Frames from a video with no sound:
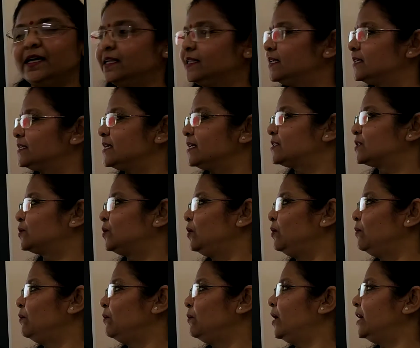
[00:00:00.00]
This is
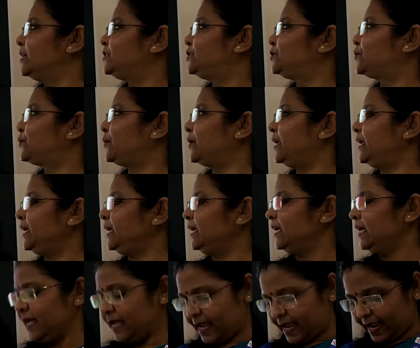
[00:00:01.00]
Gulmohar tree
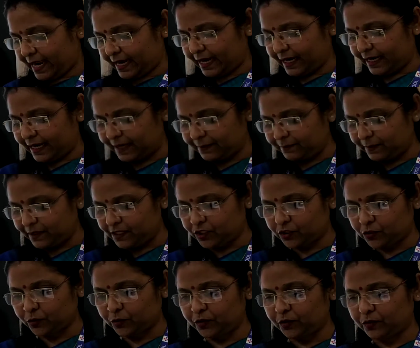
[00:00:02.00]
and let me
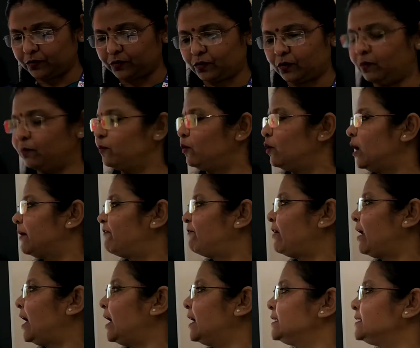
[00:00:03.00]
show you Gulmohar
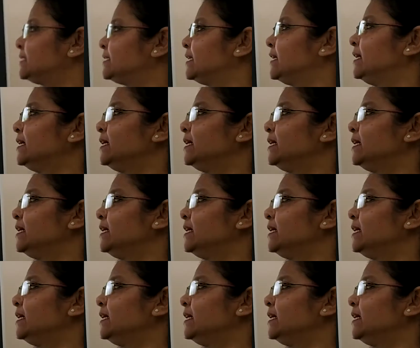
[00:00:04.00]
flowers.